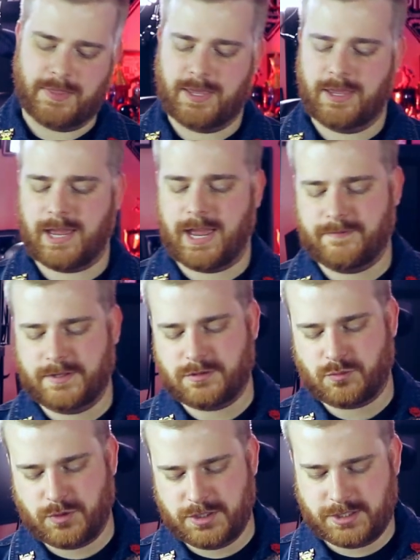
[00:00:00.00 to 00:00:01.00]
they have these
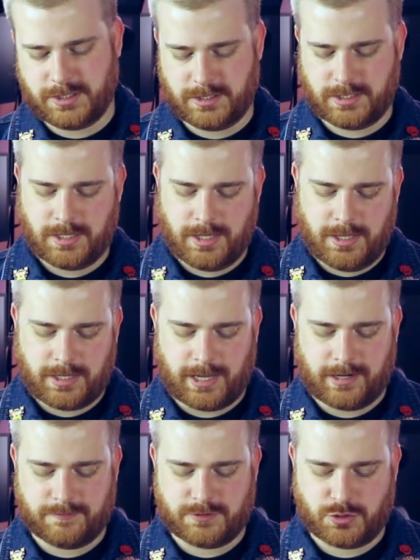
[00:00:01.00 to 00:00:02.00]
rigid
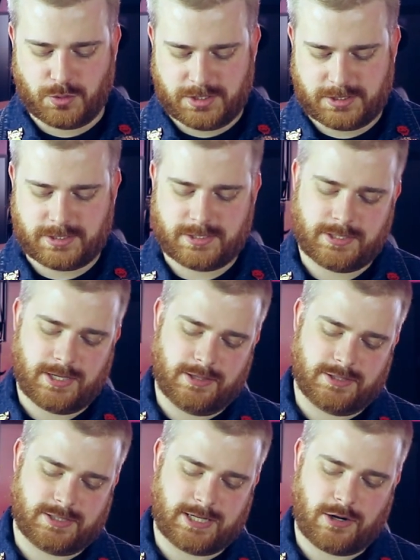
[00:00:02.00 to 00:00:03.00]
kind of joists in
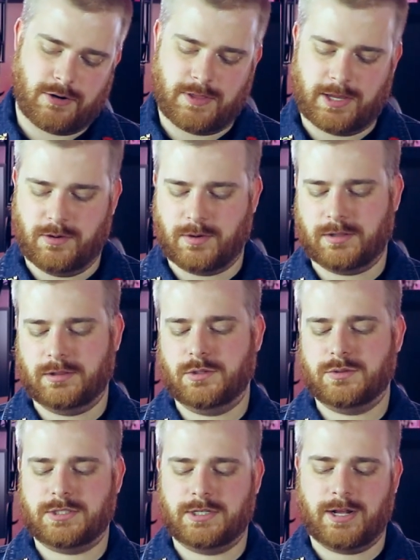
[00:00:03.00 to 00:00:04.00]
the center that you can
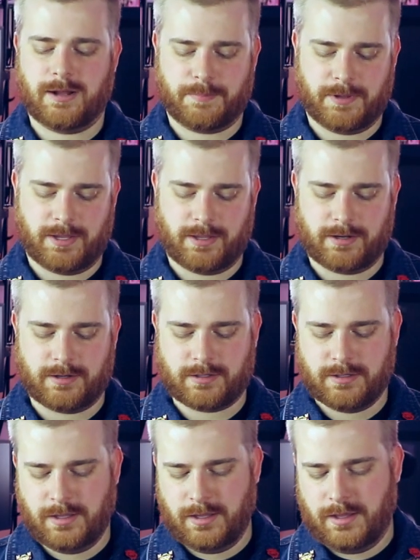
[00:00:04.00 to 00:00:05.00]
loosen up and
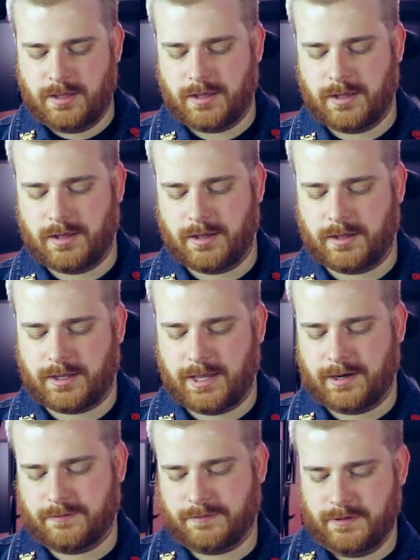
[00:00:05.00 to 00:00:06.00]

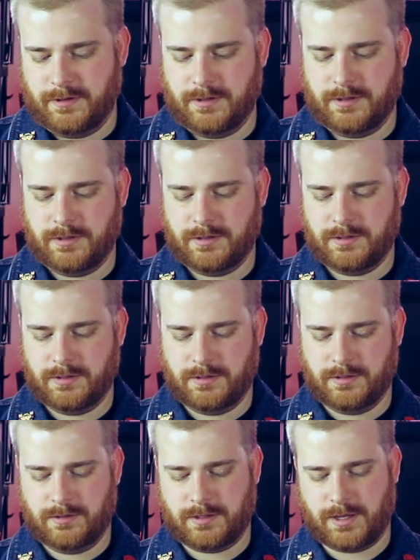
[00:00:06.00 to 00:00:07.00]
kind
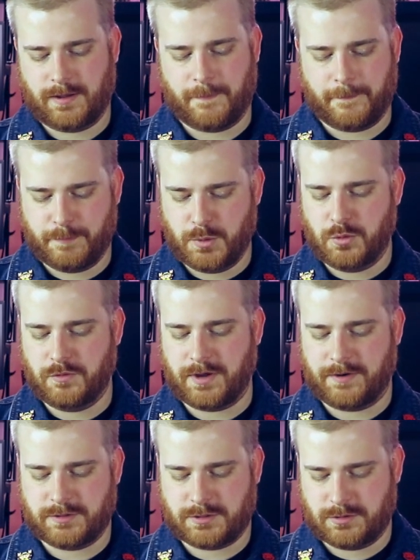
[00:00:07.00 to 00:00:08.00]
of move
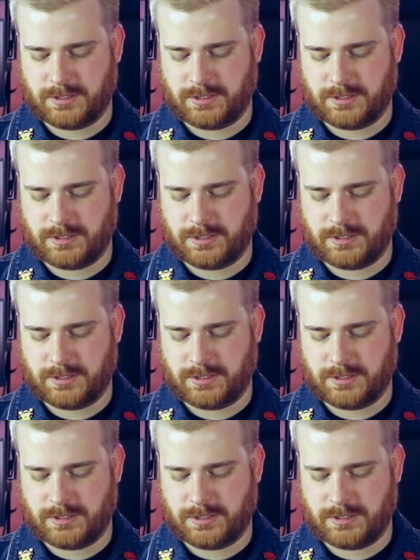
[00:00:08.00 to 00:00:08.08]
ever so